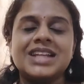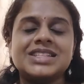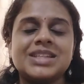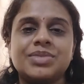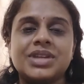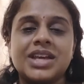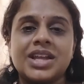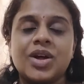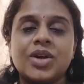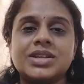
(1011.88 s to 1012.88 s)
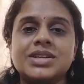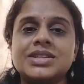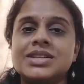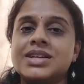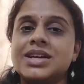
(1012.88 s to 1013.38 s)
And something cannot
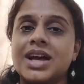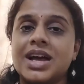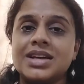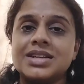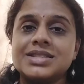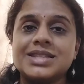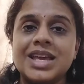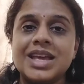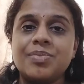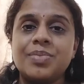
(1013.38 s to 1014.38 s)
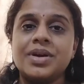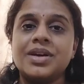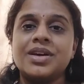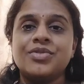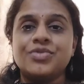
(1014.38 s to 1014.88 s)
sleep
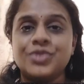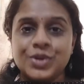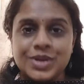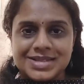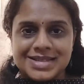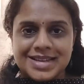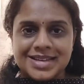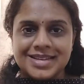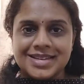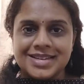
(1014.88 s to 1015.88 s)
furiously.